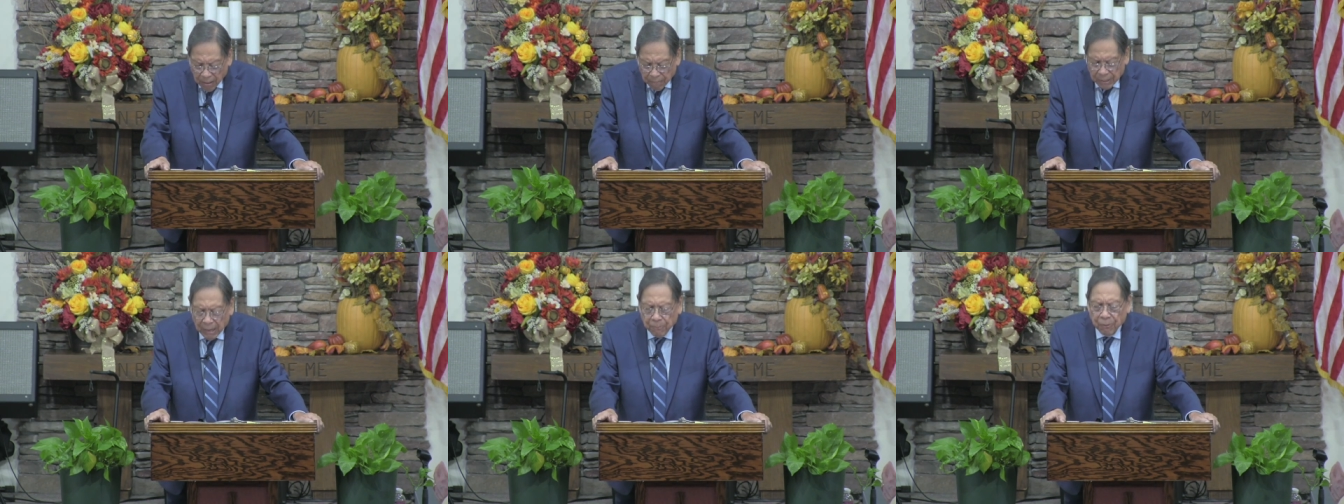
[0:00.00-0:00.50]

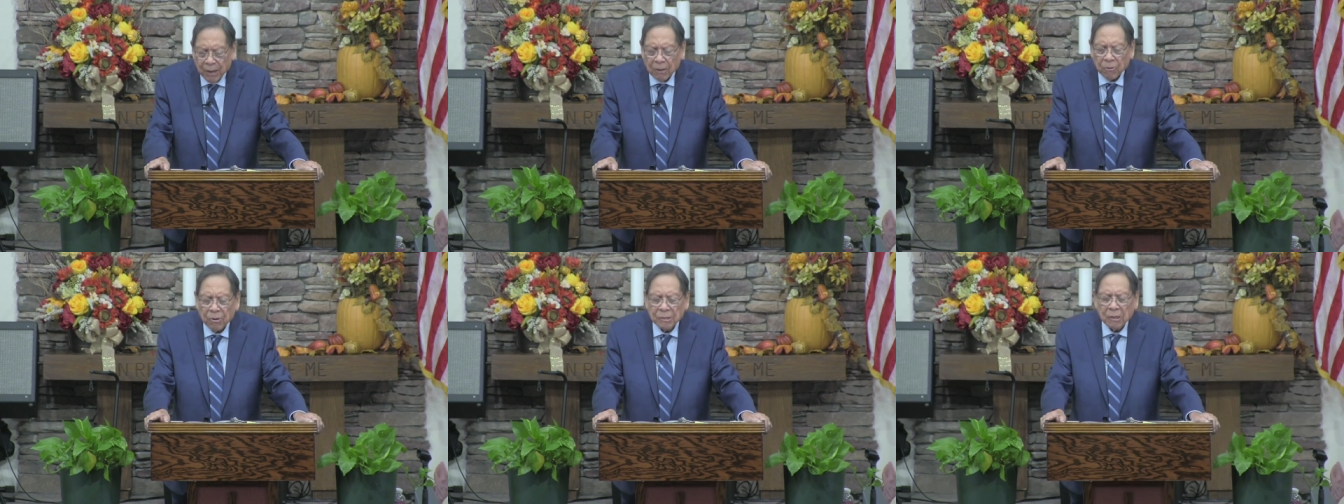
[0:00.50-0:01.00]
But I pray,
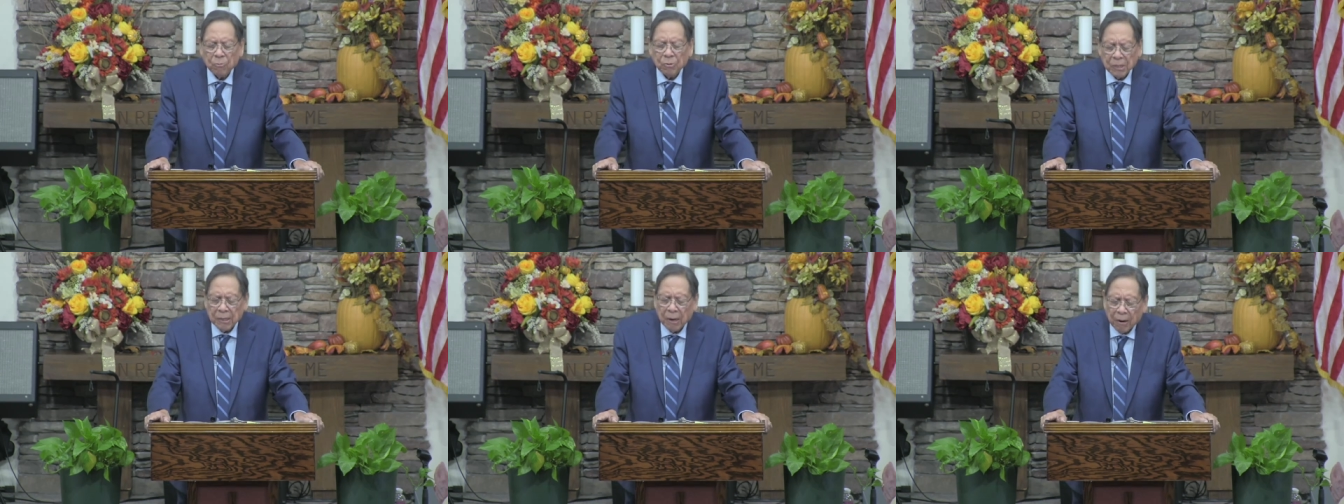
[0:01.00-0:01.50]
Lord, that
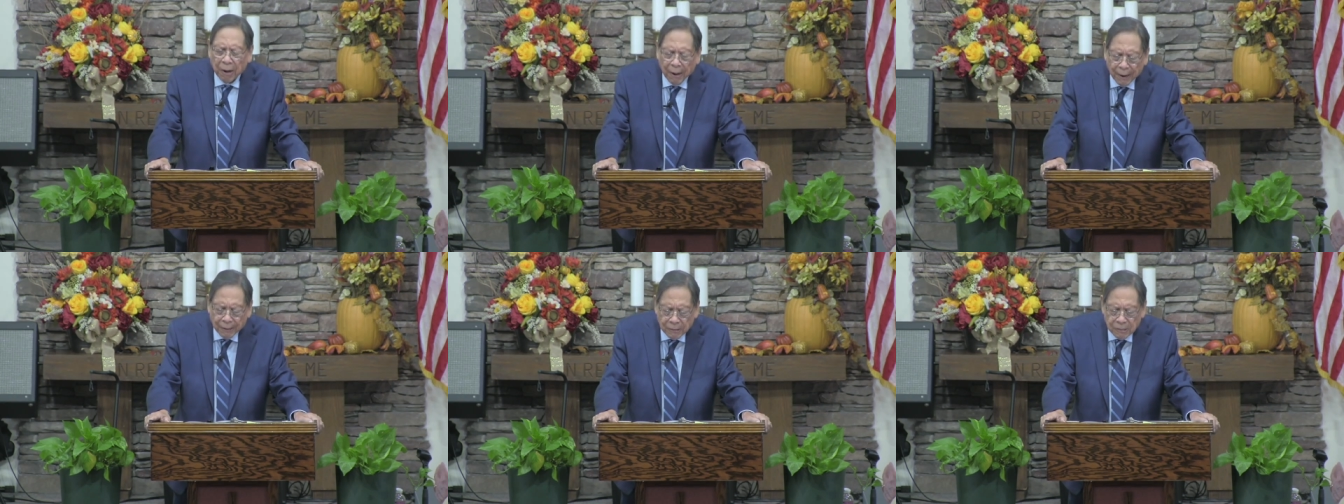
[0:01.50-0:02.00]
within our
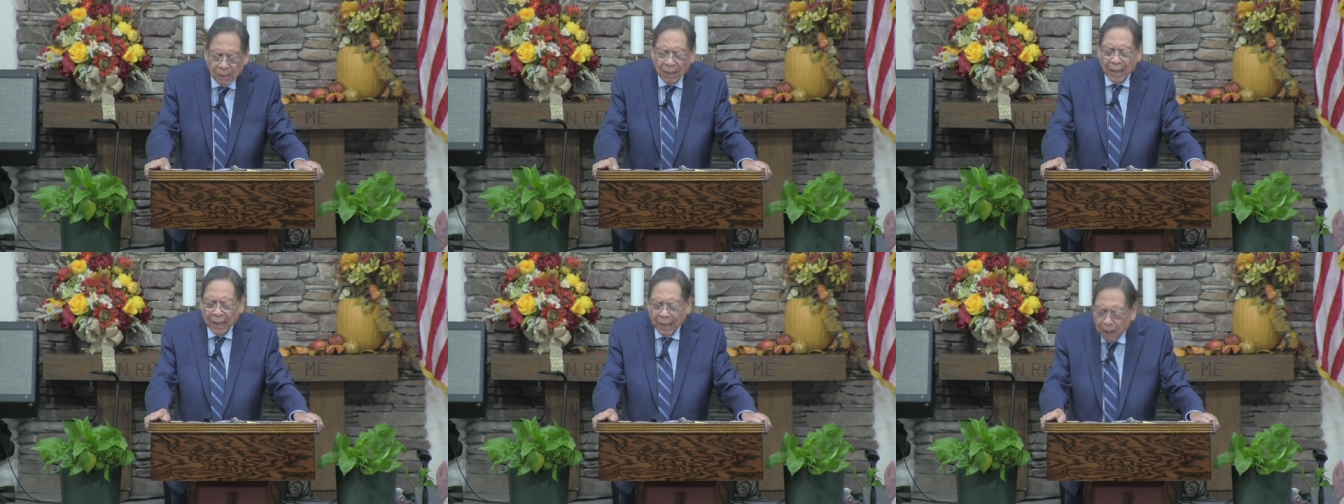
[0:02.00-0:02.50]
hearts,
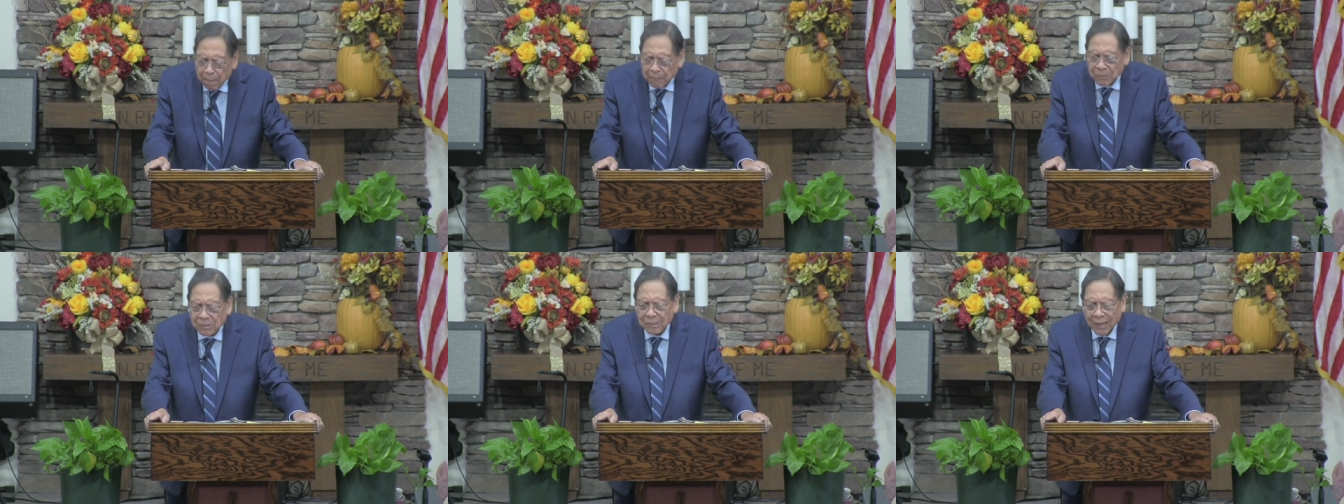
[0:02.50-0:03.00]

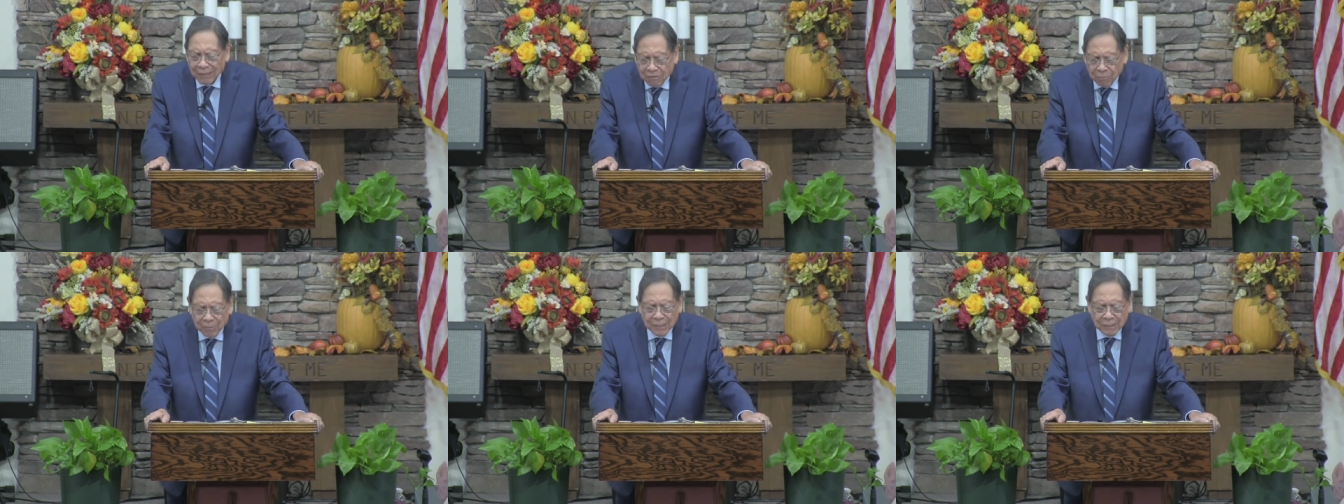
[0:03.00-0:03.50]
help us
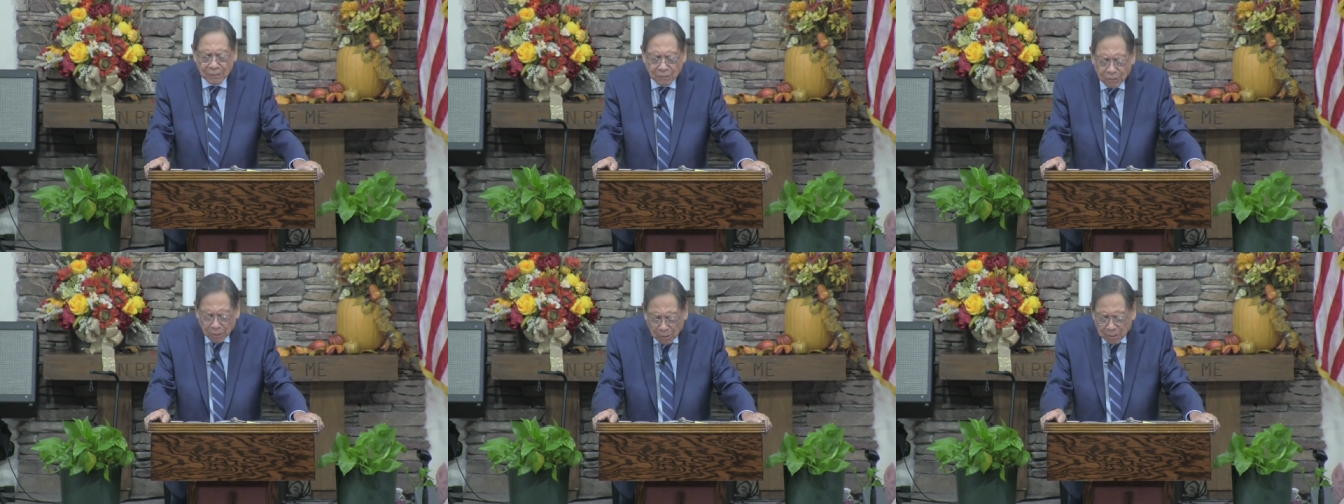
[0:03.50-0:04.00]
not to be
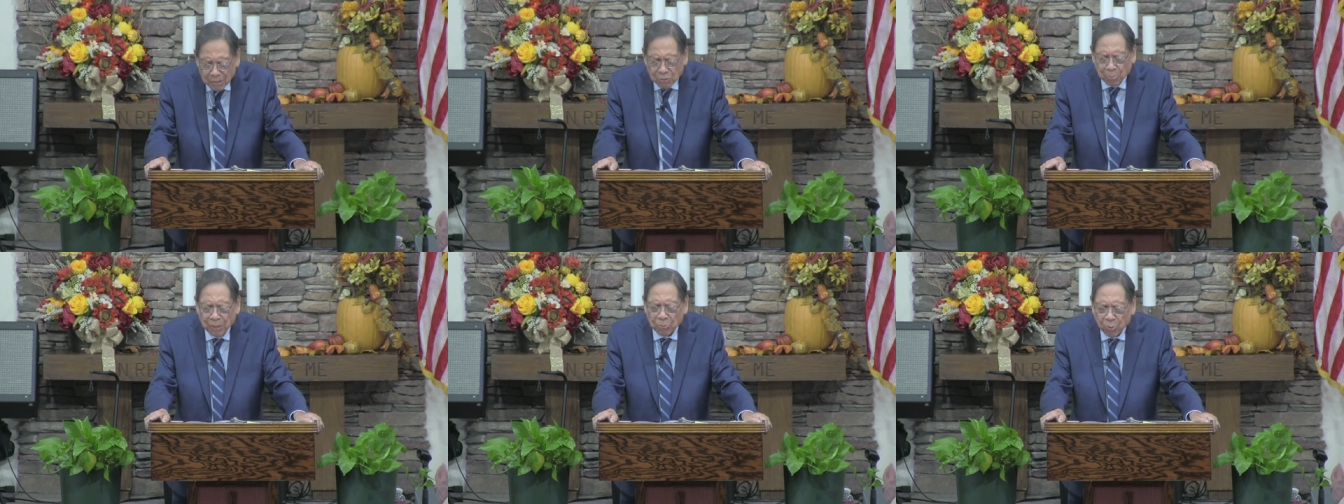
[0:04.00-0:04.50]

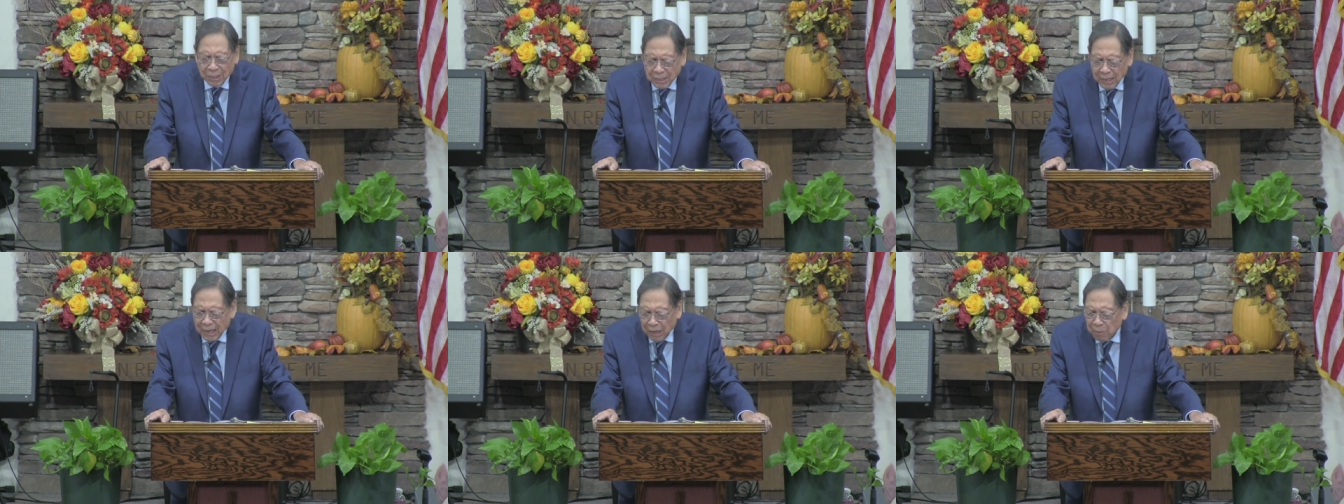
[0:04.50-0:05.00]
discouraged by
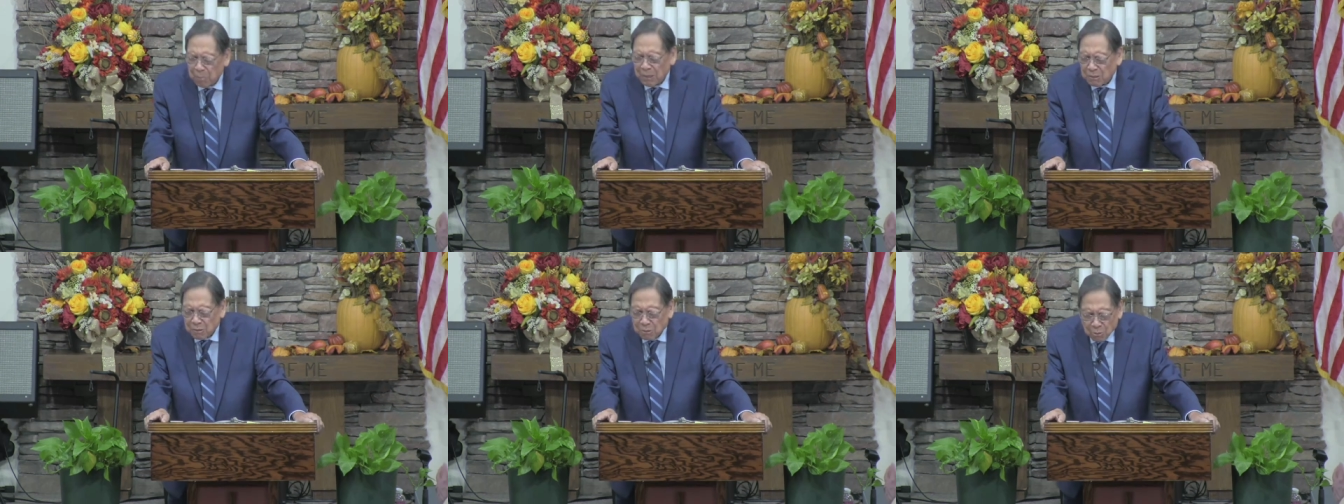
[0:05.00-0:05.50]
what the
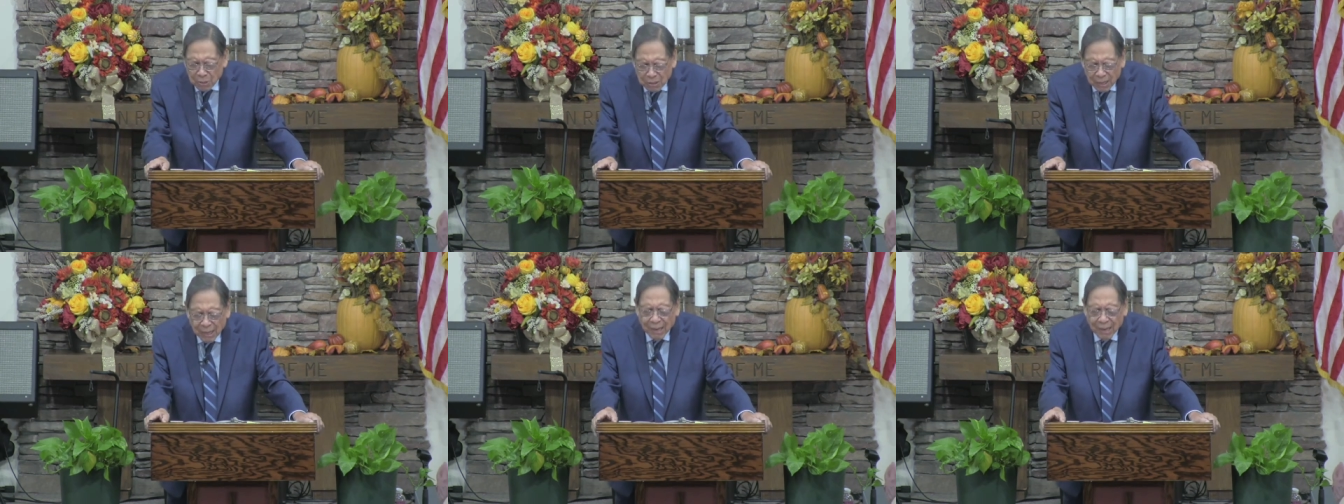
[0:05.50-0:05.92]
enemy is doing